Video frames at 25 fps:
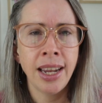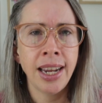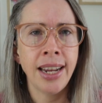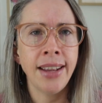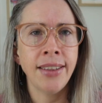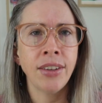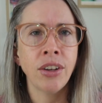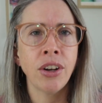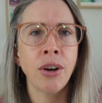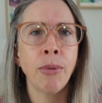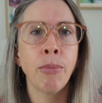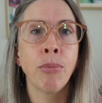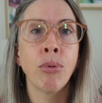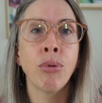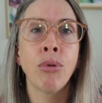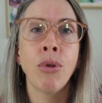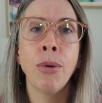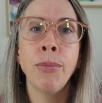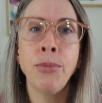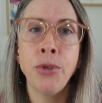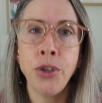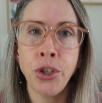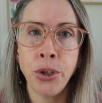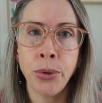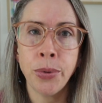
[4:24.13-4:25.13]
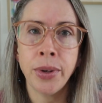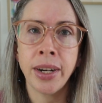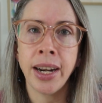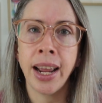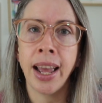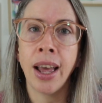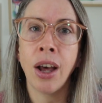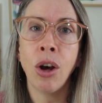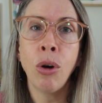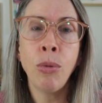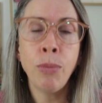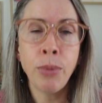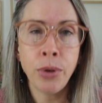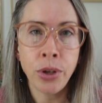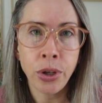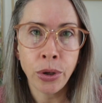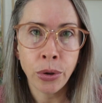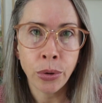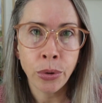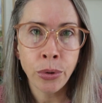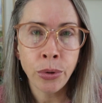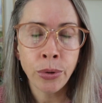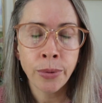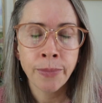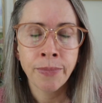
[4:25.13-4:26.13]
It's going to prompt you and help
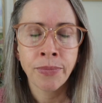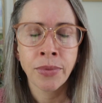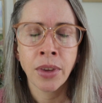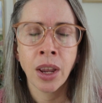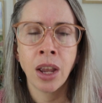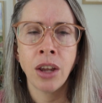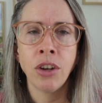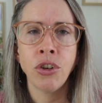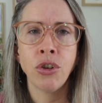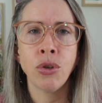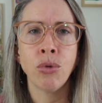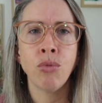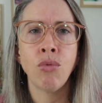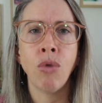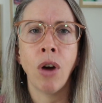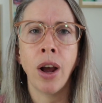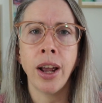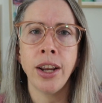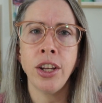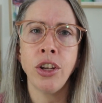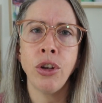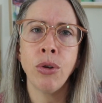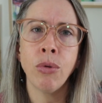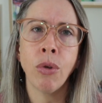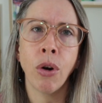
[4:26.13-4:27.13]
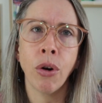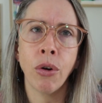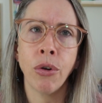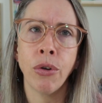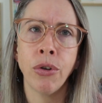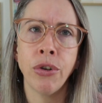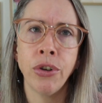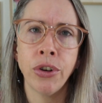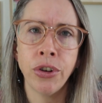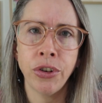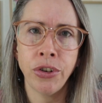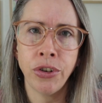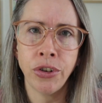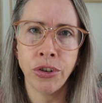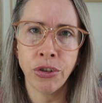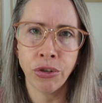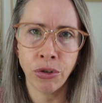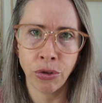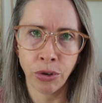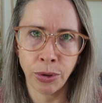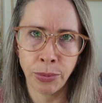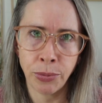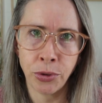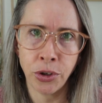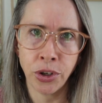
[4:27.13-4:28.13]
you to write your own
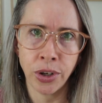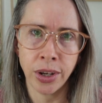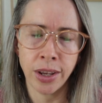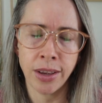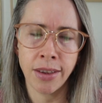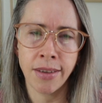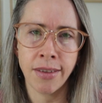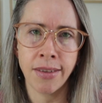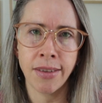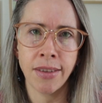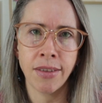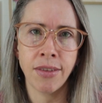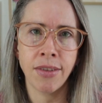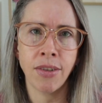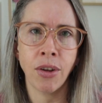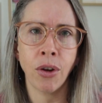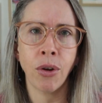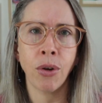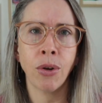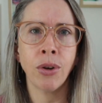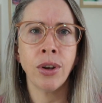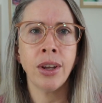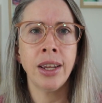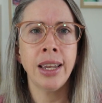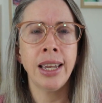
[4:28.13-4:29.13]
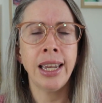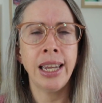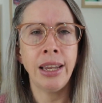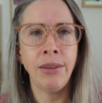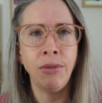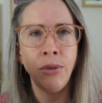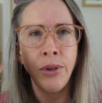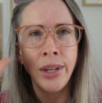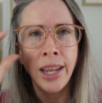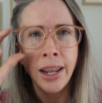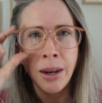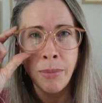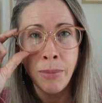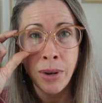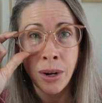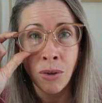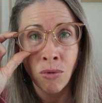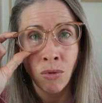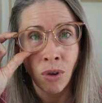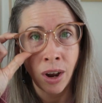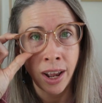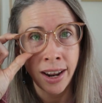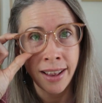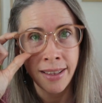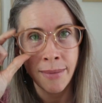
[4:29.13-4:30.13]
descriptions. So if you get a bit
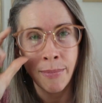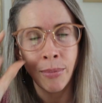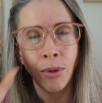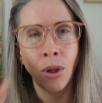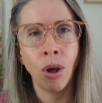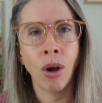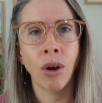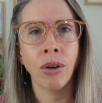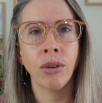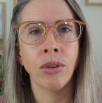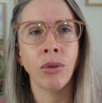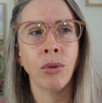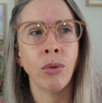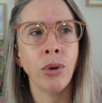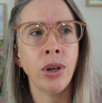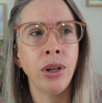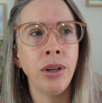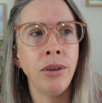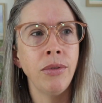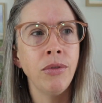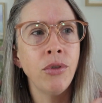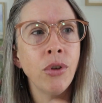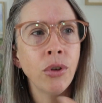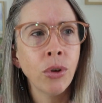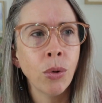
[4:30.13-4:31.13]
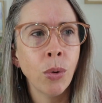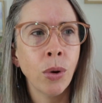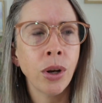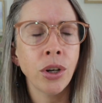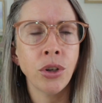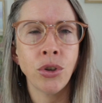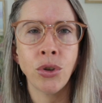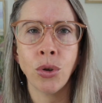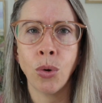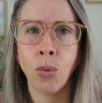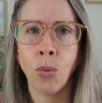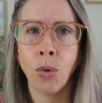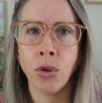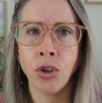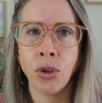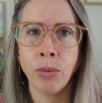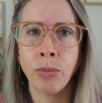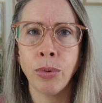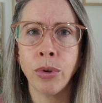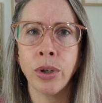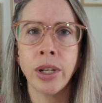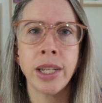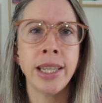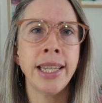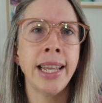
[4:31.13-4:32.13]
of writer's block or you're not quite sure what to
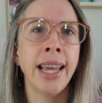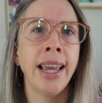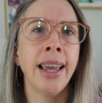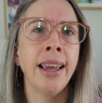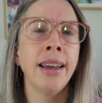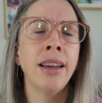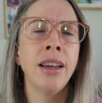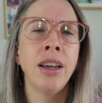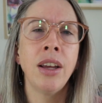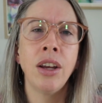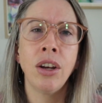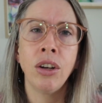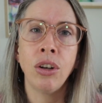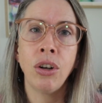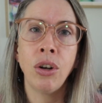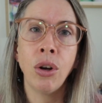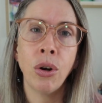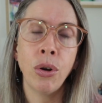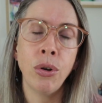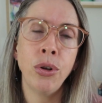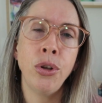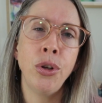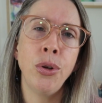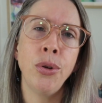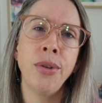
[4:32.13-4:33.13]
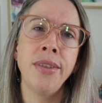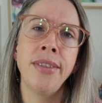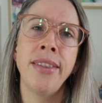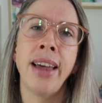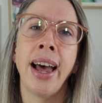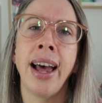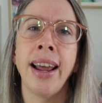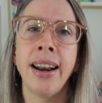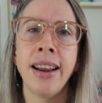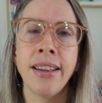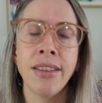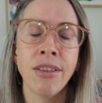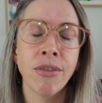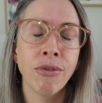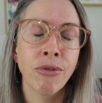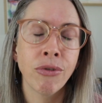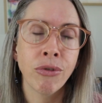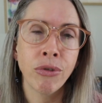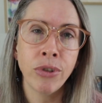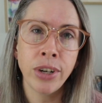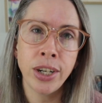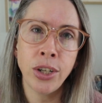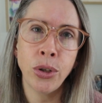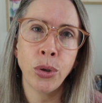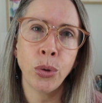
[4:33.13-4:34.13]
put in there, go use that as a
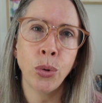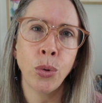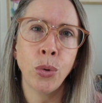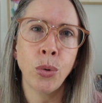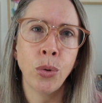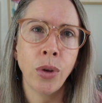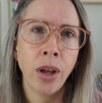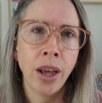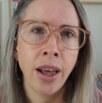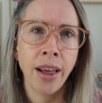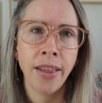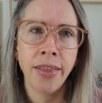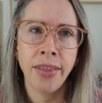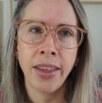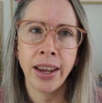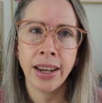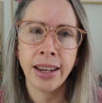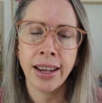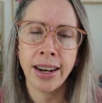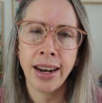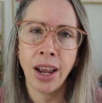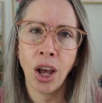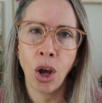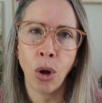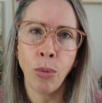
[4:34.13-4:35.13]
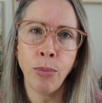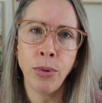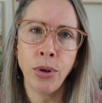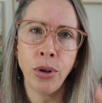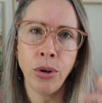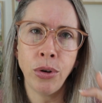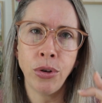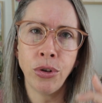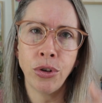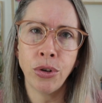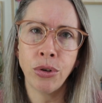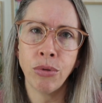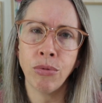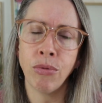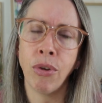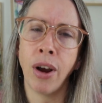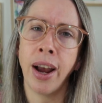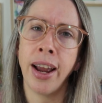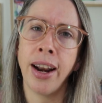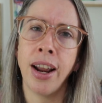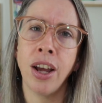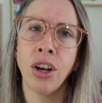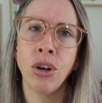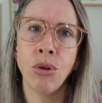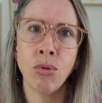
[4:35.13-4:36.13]
free tool that can help you to
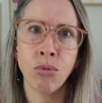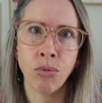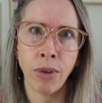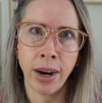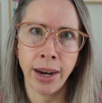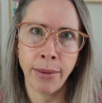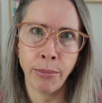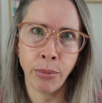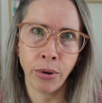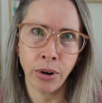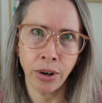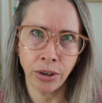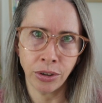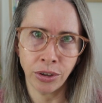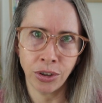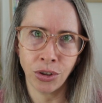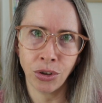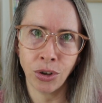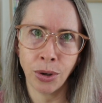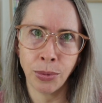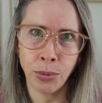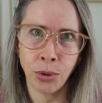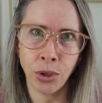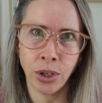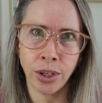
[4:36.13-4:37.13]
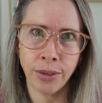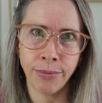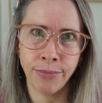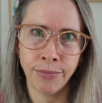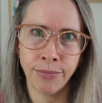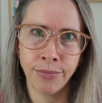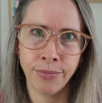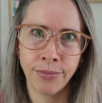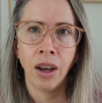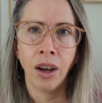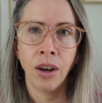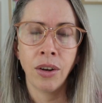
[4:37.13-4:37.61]
write a great product description.